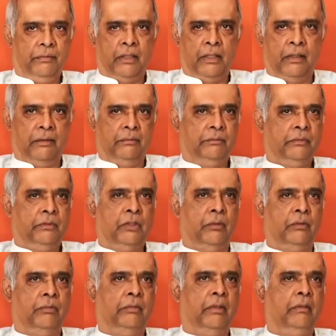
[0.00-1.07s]
Yeah.
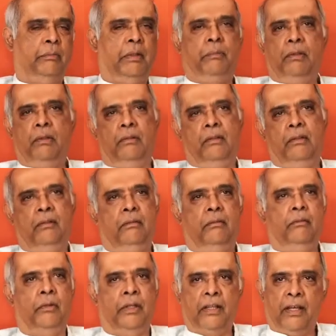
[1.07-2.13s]
So the people
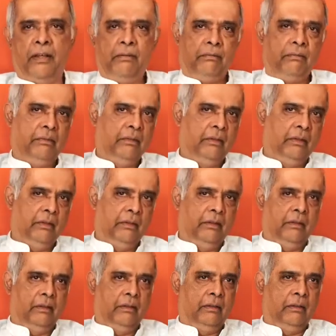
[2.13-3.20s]
were there.
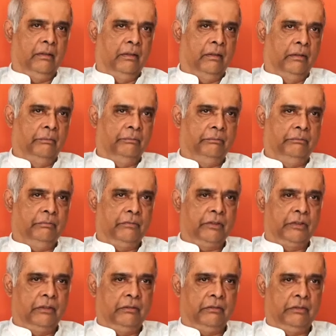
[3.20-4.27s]

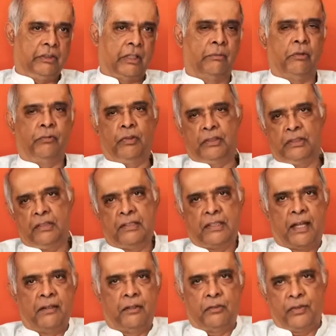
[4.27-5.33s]
Some of us
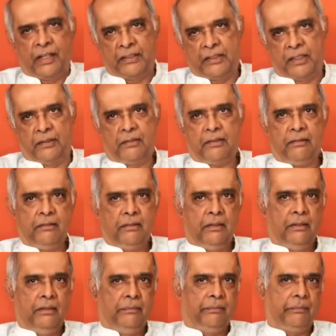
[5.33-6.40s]
decided to exit.
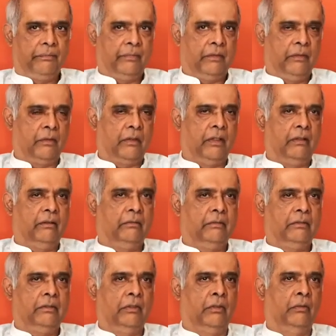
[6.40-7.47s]
Okay.
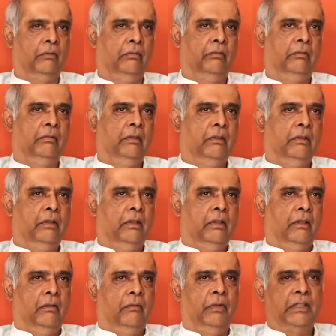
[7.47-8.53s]
So
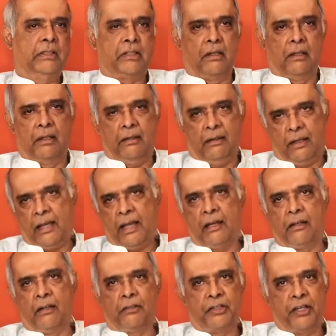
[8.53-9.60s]
we still
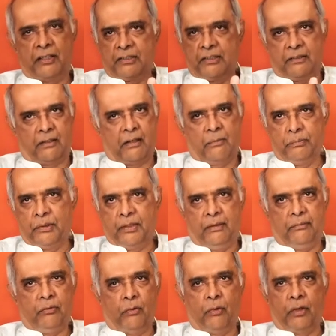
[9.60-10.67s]
had our shares in the company
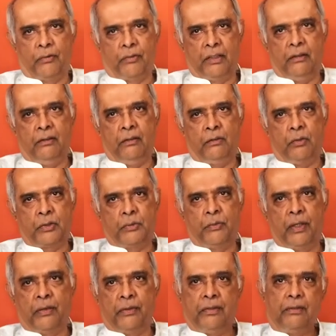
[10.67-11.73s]
for whatever it was
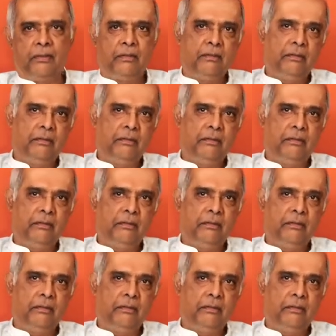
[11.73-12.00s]
worth.